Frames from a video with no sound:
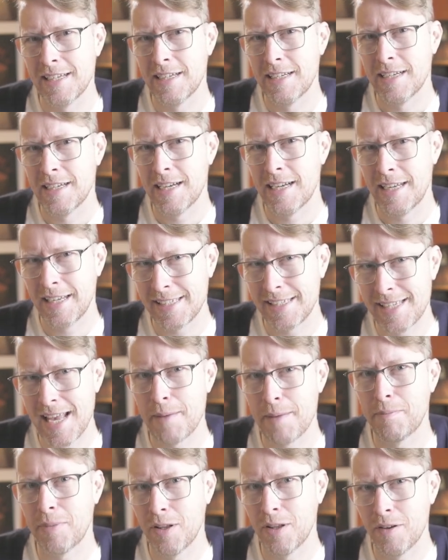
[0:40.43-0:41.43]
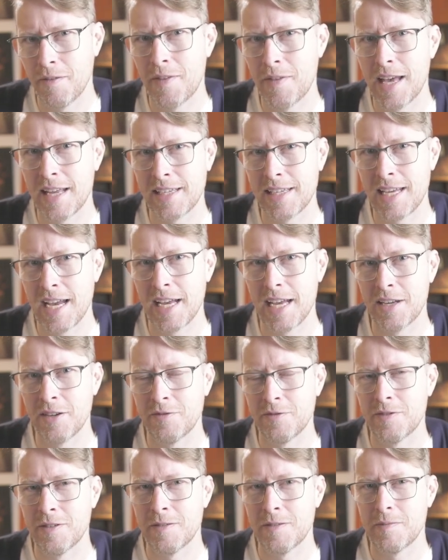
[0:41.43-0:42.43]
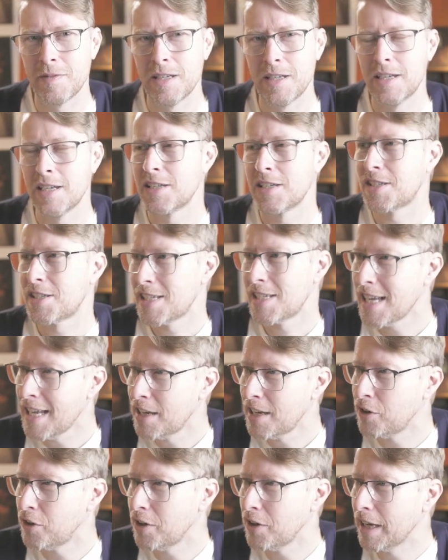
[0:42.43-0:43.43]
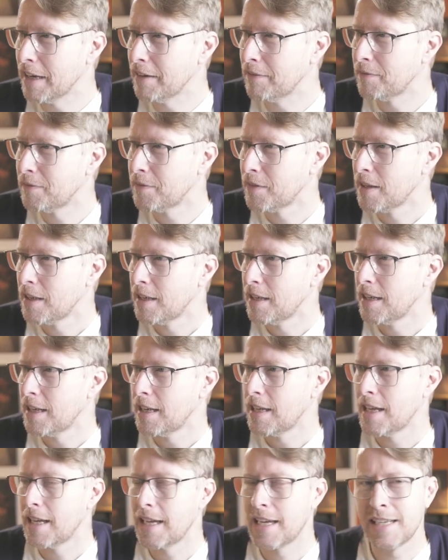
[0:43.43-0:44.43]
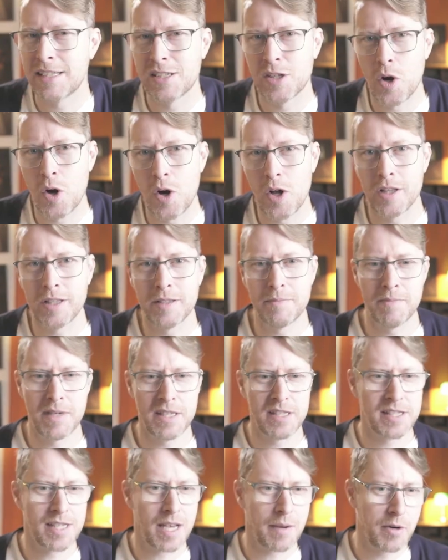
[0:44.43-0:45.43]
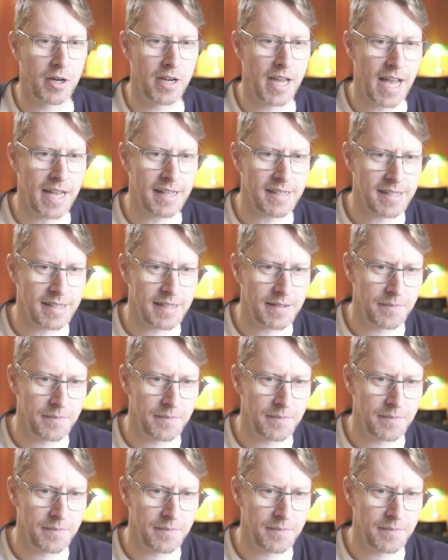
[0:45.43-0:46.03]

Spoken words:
an example of that kind of scenery. It's called Midsummer Dance,